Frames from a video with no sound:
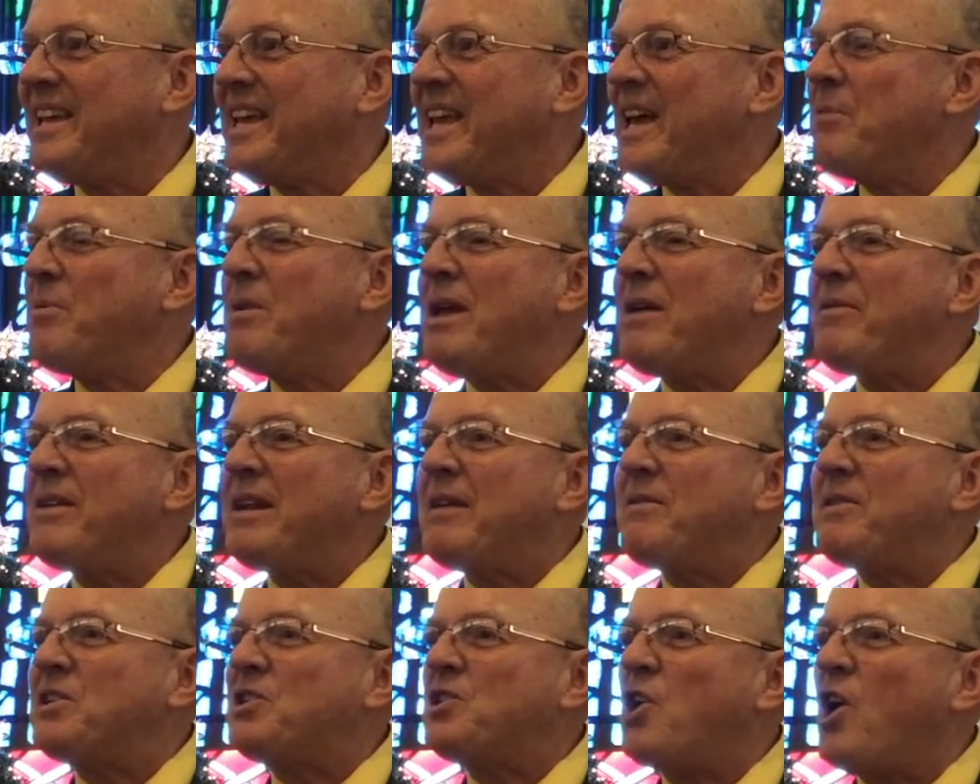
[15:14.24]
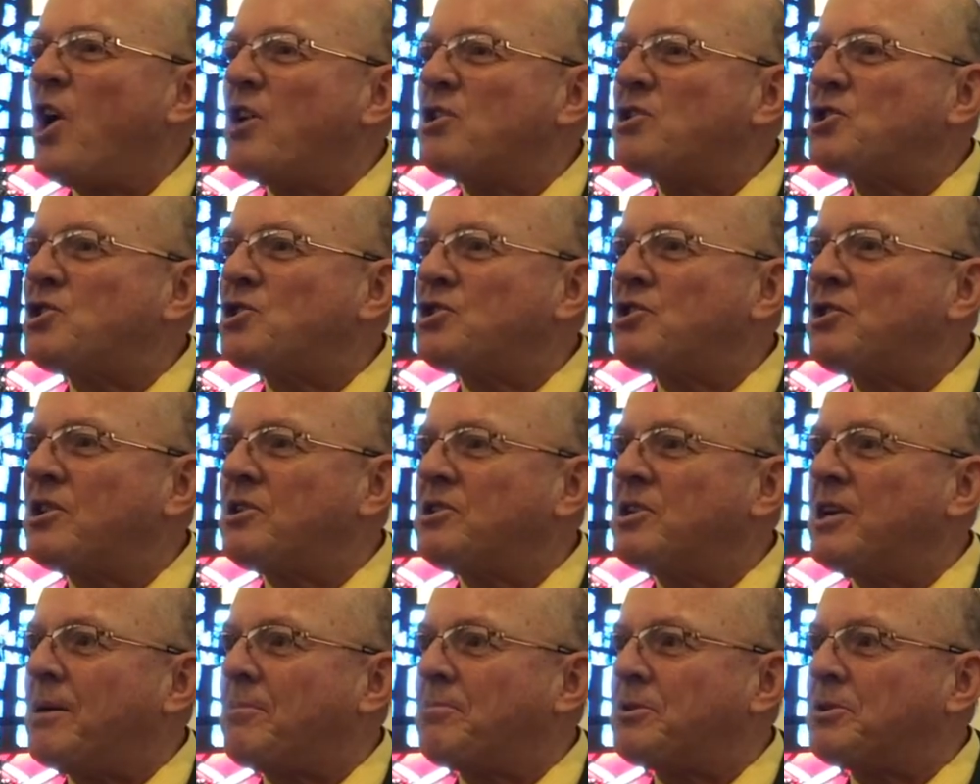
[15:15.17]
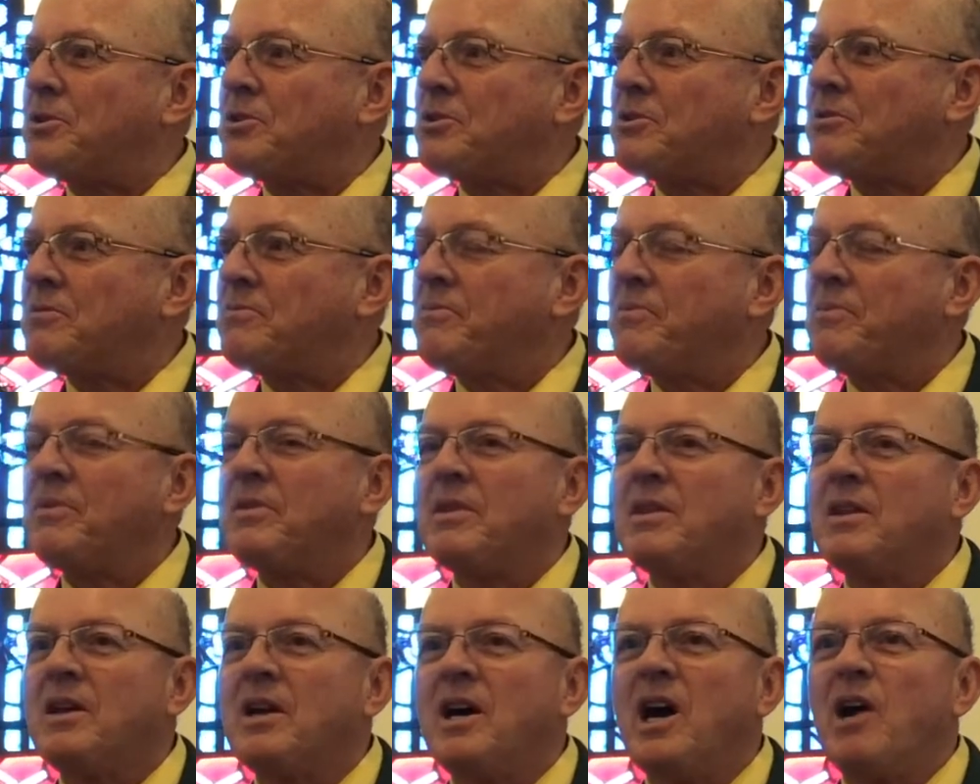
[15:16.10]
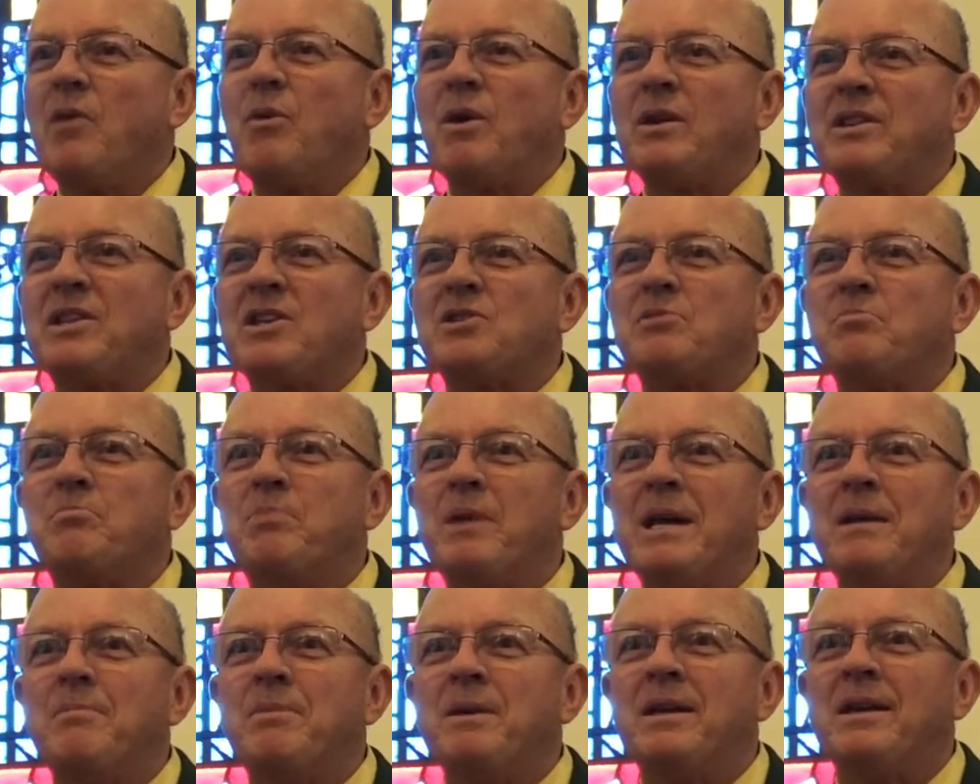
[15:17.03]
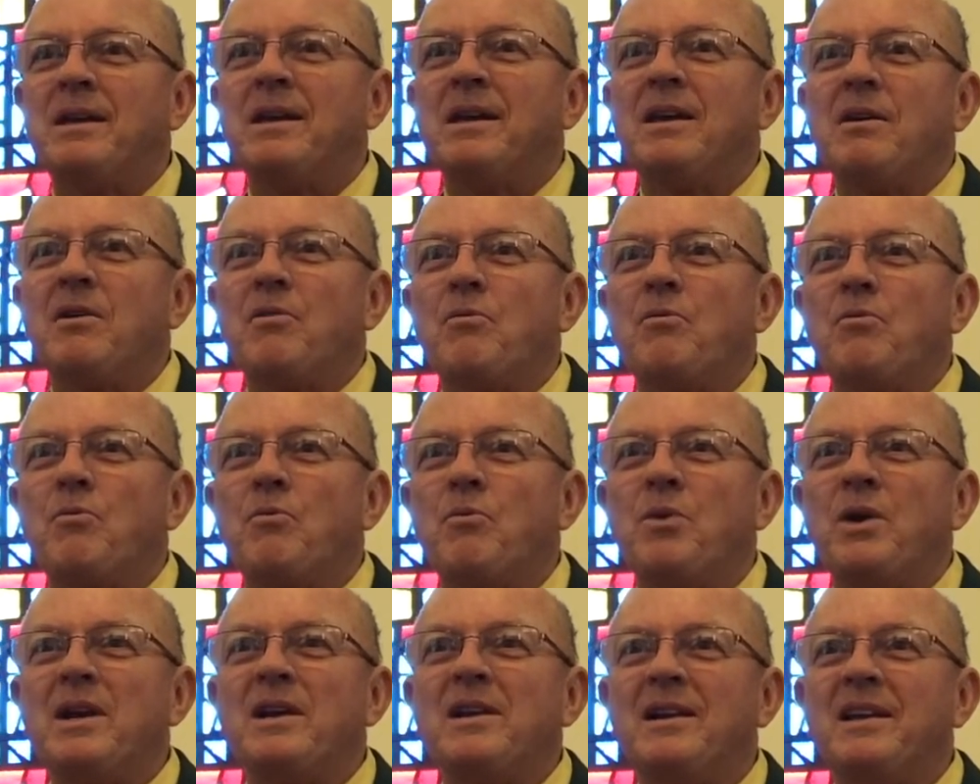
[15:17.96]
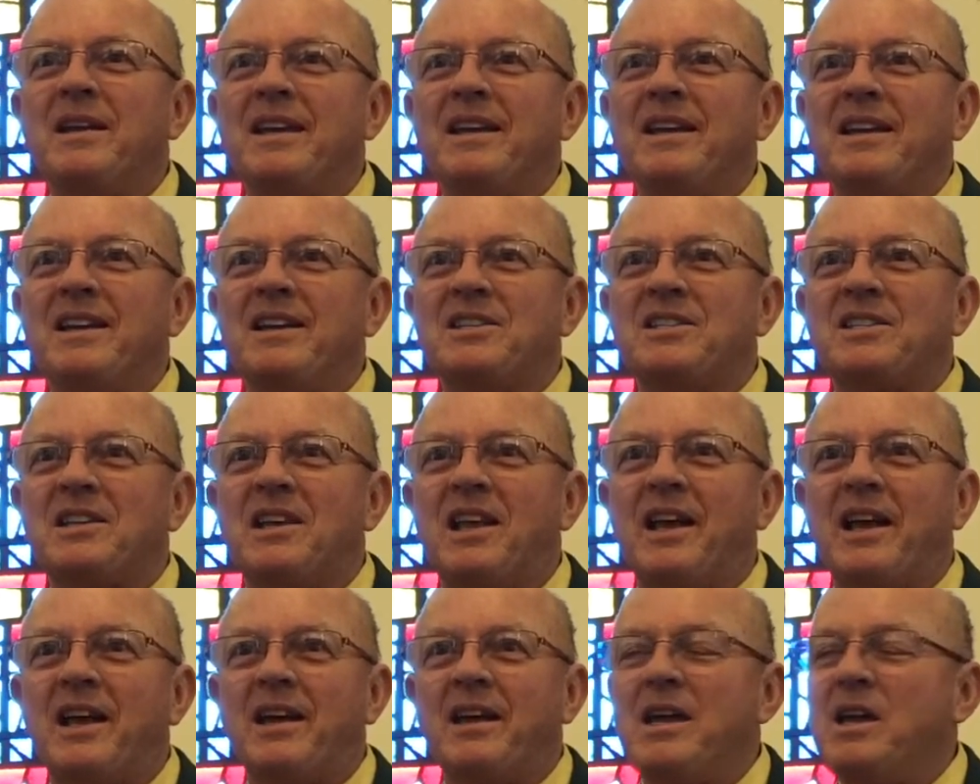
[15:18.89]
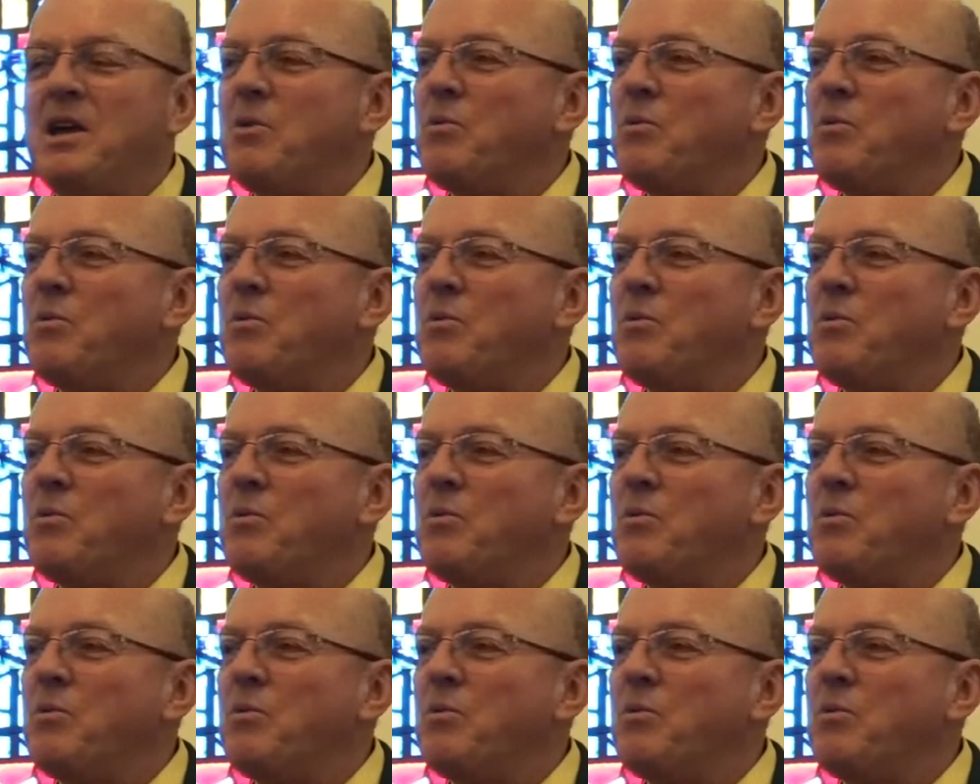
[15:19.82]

And we haven't even touched the depths of what this baby really is like.